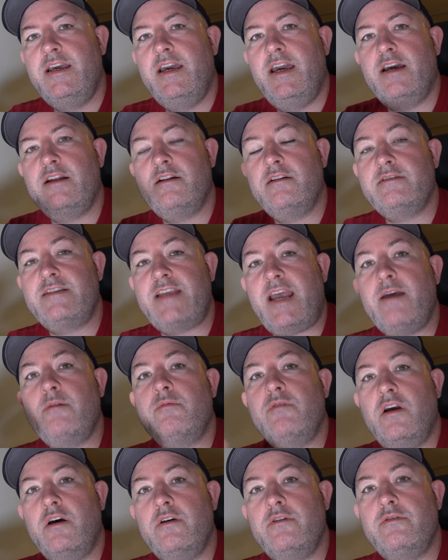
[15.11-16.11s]
it'll
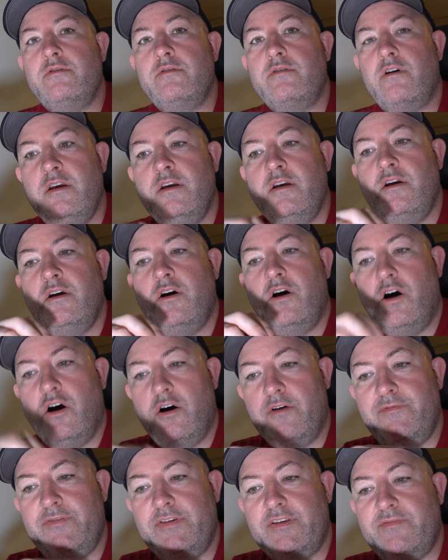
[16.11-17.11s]
download
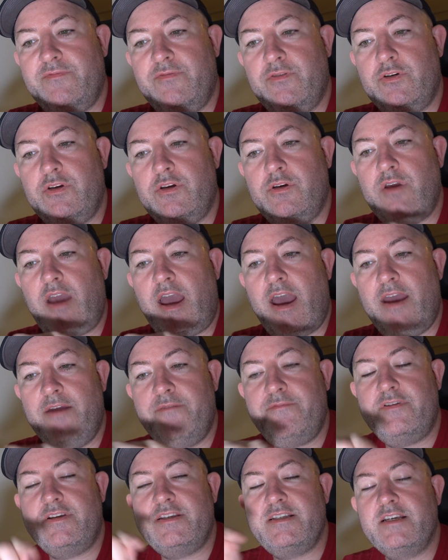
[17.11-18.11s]
Office for you
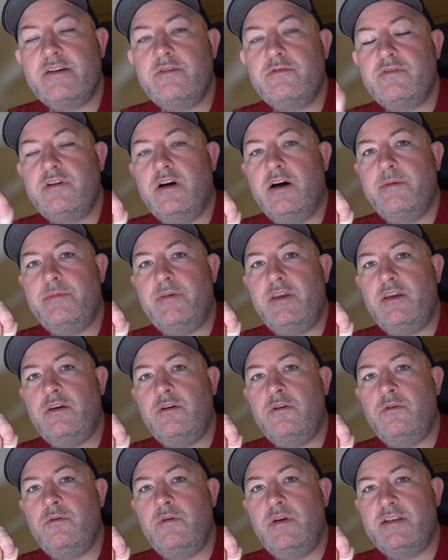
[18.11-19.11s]
every single time that
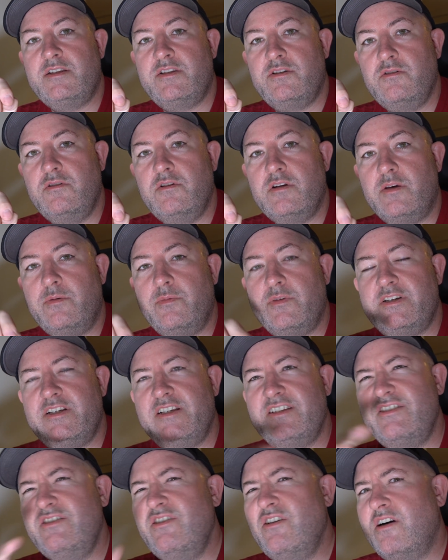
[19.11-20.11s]
you install it, which
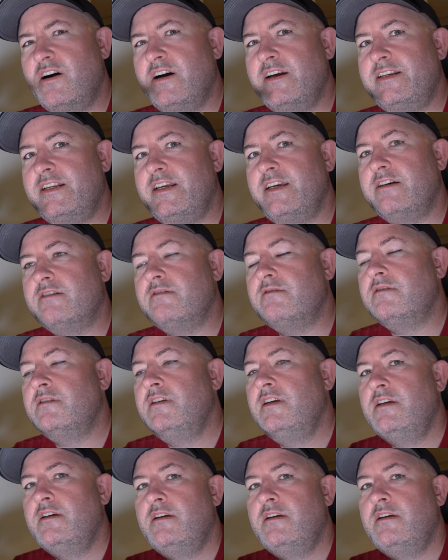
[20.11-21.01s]
is not ideal.